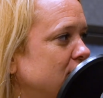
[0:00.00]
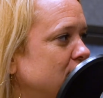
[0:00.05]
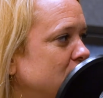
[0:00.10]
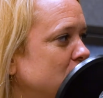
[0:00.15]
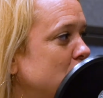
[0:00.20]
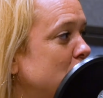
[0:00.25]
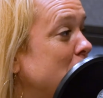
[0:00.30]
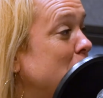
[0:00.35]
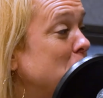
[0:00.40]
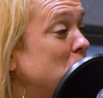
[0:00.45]

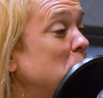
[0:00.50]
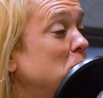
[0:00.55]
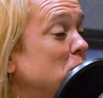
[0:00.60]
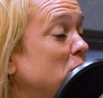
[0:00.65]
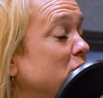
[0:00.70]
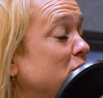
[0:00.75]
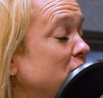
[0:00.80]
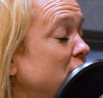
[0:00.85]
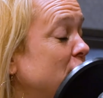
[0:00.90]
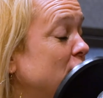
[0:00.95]
to make people
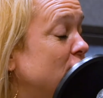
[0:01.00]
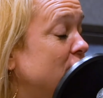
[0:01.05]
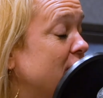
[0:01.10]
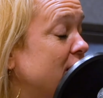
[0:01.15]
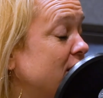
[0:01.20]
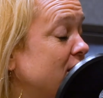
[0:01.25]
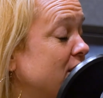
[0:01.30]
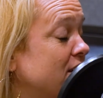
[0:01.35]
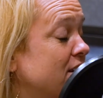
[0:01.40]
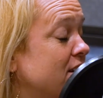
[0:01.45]
feel
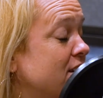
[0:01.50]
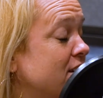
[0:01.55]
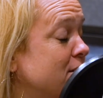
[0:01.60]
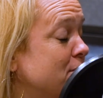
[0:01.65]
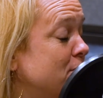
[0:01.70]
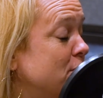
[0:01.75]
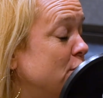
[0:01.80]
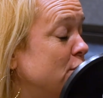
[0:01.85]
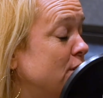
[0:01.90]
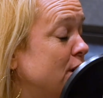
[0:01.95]
like
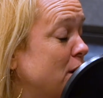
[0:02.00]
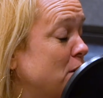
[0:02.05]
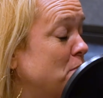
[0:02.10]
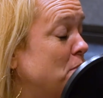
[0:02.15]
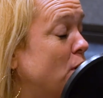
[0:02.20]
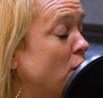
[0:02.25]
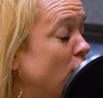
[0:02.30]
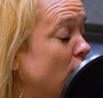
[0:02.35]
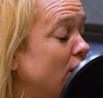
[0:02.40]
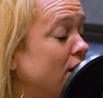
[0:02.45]
um, they're not a
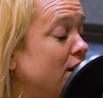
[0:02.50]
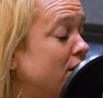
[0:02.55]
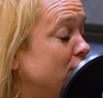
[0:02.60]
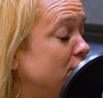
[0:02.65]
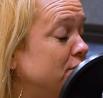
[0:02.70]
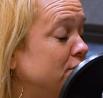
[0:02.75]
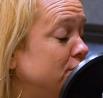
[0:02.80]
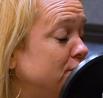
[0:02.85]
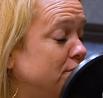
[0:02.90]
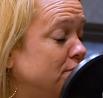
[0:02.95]
part
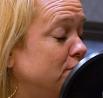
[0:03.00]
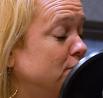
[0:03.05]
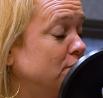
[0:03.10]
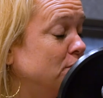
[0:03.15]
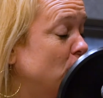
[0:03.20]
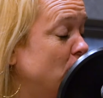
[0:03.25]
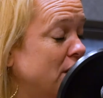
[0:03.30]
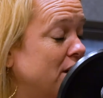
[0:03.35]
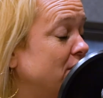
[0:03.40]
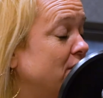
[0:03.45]
of
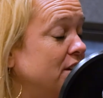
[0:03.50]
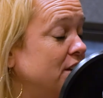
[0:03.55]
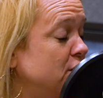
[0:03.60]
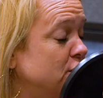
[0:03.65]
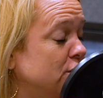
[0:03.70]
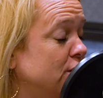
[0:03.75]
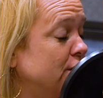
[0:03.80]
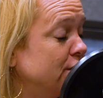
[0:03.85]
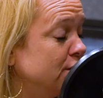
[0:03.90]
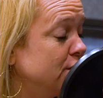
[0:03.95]
whatever it
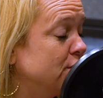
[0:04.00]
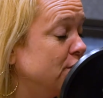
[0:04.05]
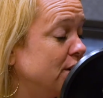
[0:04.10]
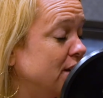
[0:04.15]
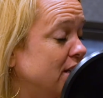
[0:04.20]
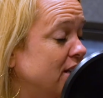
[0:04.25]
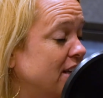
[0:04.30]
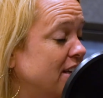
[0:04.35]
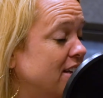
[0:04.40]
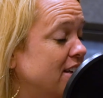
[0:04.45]
is that you're
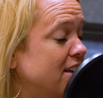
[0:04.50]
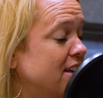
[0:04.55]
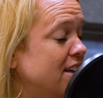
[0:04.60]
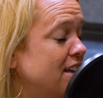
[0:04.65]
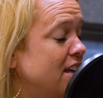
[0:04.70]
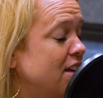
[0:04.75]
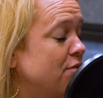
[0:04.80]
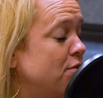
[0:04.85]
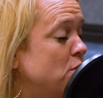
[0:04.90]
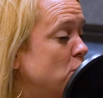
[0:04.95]
doing. Like mm-hmm.
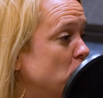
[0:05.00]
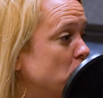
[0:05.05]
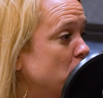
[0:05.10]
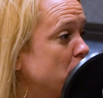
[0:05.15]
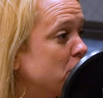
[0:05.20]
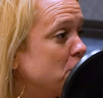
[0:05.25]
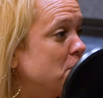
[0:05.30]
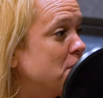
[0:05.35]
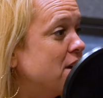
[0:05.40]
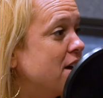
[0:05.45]
if you were
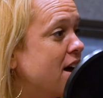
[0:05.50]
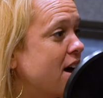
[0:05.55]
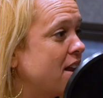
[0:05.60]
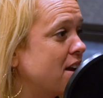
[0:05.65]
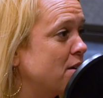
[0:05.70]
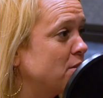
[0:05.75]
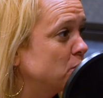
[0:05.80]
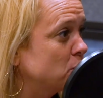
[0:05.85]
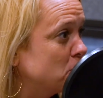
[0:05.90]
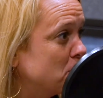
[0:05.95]
with me
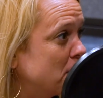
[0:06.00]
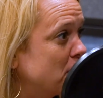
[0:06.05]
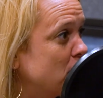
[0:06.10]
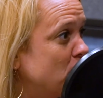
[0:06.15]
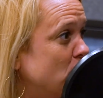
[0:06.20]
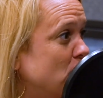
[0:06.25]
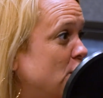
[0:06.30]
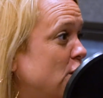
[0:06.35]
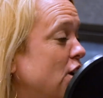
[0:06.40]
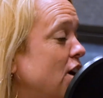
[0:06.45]
and I was with my
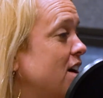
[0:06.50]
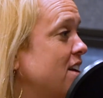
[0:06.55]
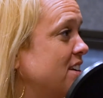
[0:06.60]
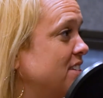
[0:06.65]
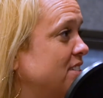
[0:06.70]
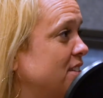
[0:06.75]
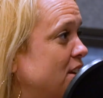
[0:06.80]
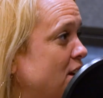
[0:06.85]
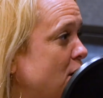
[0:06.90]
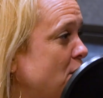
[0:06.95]
coworker and I
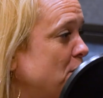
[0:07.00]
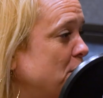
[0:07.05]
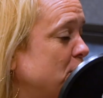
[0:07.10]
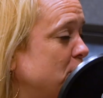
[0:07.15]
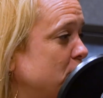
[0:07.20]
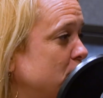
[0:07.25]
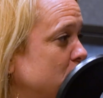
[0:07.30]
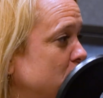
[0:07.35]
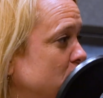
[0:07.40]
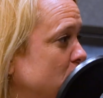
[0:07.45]
said onward
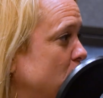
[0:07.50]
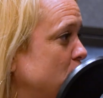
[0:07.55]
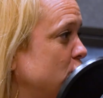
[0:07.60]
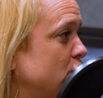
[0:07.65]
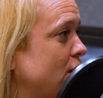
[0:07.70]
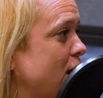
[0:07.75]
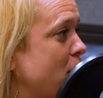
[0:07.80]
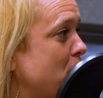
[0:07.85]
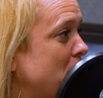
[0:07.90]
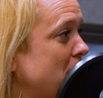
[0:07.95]
Christian
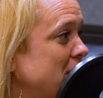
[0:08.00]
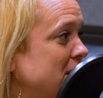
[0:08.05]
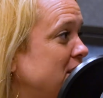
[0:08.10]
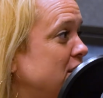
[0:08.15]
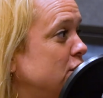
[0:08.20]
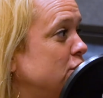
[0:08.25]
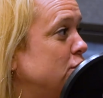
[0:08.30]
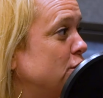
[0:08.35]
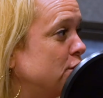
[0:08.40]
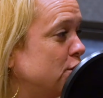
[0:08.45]
soldier, I might need
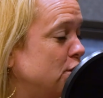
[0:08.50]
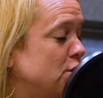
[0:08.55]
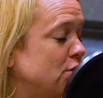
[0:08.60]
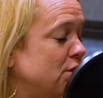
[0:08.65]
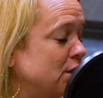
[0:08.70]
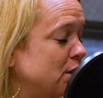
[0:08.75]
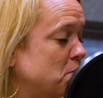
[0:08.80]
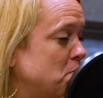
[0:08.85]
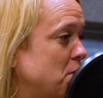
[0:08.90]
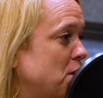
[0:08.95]
to turn to you
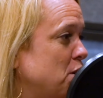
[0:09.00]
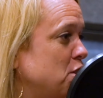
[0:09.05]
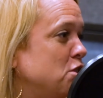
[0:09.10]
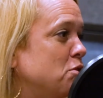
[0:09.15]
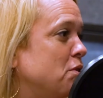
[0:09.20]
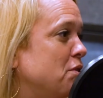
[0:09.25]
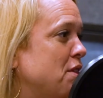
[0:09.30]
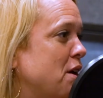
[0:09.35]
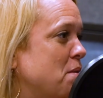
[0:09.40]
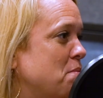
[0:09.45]
and explain to
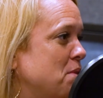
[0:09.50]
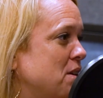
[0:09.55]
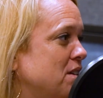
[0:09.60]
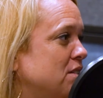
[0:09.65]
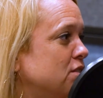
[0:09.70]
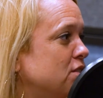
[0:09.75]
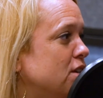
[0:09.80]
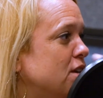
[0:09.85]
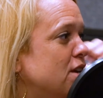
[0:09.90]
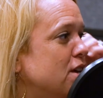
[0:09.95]
you what that
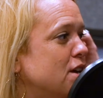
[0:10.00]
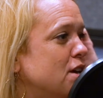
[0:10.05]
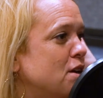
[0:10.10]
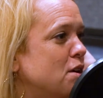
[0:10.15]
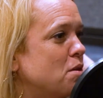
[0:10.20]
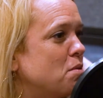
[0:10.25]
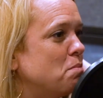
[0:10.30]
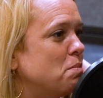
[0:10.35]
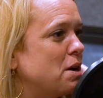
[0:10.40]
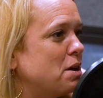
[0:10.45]
means.
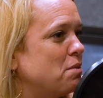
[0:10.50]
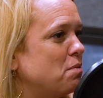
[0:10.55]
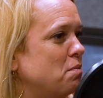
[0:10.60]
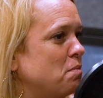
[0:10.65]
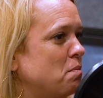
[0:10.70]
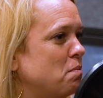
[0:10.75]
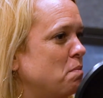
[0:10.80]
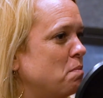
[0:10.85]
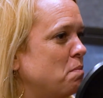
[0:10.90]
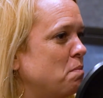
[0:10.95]
But
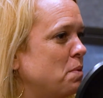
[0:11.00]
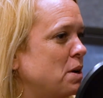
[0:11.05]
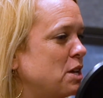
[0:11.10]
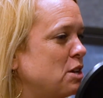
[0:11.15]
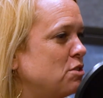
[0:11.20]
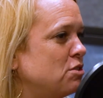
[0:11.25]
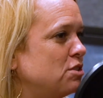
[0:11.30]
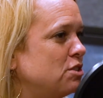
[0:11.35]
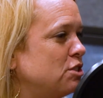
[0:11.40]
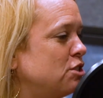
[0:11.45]
but
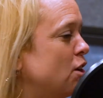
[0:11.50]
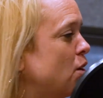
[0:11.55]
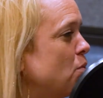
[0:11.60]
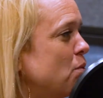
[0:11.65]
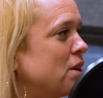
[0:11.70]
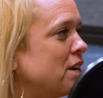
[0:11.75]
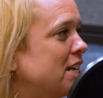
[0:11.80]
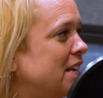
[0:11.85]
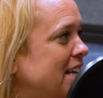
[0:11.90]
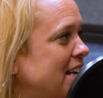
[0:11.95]
you don't
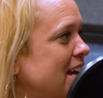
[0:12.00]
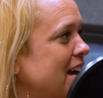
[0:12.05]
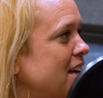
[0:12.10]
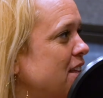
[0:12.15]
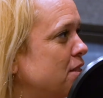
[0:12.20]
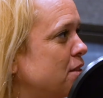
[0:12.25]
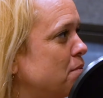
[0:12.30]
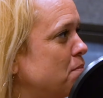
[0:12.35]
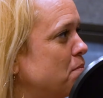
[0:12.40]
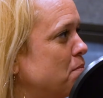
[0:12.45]
want to
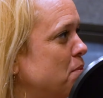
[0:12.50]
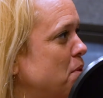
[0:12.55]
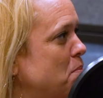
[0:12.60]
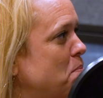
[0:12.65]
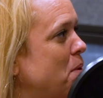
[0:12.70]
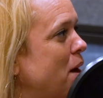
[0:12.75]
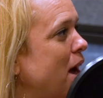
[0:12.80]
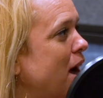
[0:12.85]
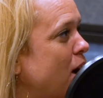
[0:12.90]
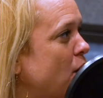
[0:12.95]
negate the the
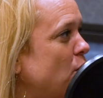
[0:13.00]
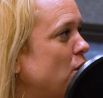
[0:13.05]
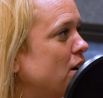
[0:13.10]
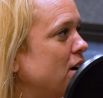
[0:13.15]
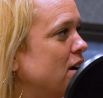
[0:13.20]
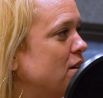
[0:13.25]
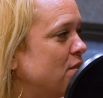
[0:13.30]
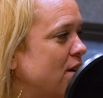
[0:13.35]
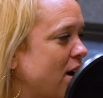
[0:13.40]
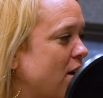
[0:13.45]
power
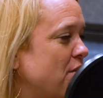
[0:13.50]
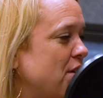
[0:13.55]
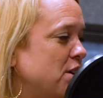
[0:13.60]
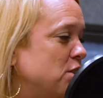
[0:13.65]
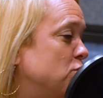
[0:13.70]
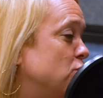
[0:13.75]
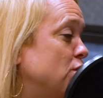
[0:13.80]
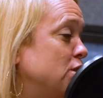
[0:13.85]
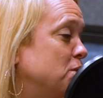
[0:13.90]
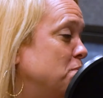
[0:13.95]
of how
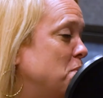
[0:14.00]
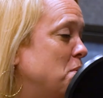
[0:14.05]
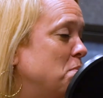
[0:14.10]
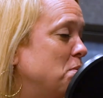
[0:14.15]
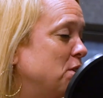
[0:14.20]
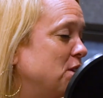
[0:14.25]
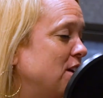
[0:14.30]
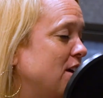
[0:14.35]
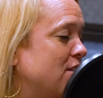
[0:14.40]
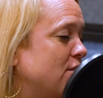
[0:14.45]
that draws
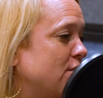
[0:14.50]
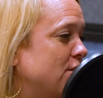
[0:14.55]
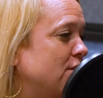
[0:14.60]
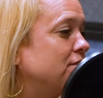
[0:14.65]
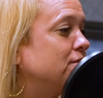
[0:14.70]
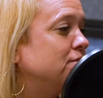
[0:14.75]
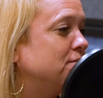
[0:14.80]
people together. Yeah, there's